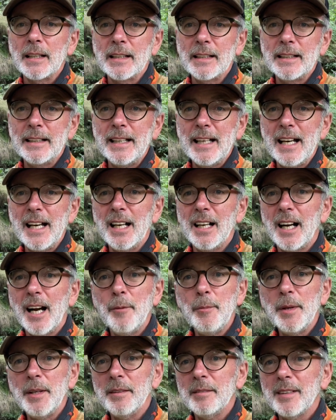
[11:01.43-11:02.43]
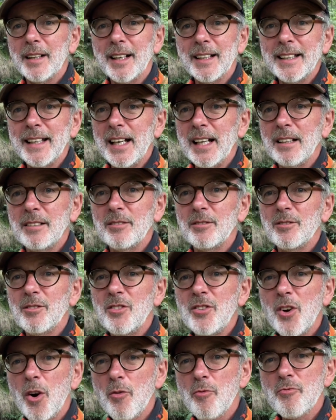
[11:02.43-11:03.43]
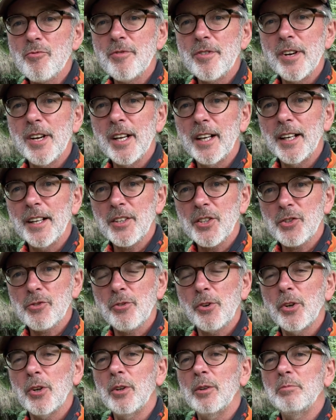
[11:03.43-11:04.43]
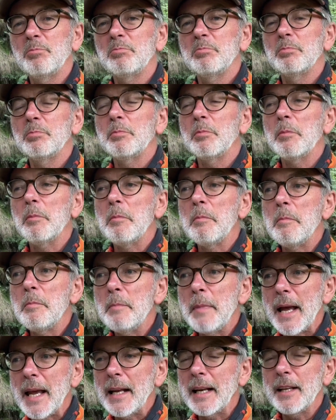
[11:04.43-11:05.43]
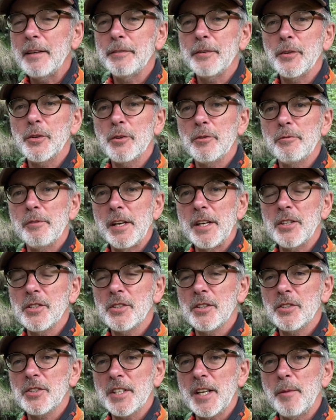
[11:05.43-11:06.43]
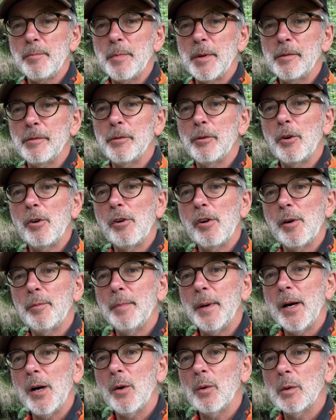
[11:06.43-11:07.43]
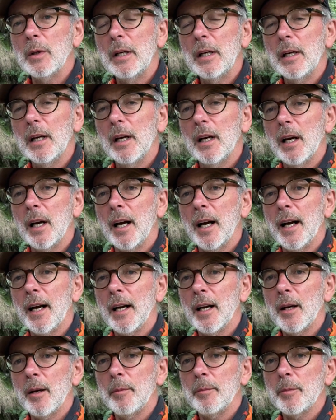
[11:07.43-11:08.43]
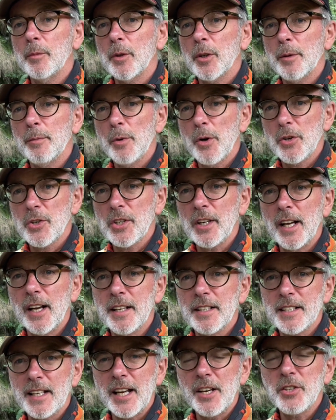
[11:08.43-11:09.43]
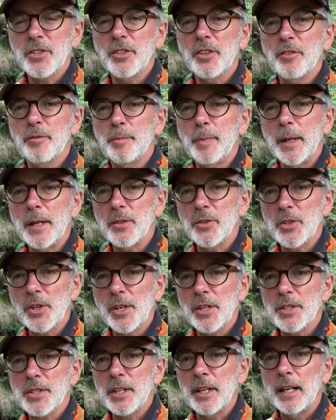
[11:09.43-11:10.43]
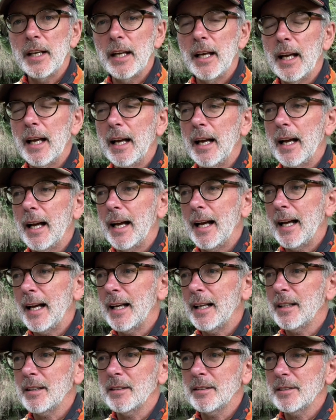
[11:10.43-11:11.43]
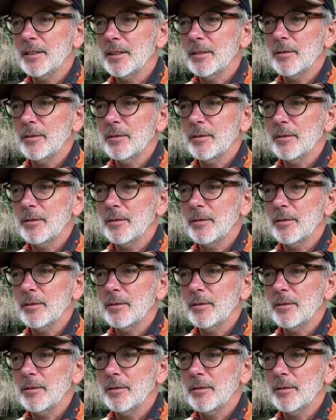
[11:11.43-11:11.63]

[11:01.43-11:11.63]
Yeah, I mean, again, not really a struggle, mainly for the reason I said before about commercialization of beaches and,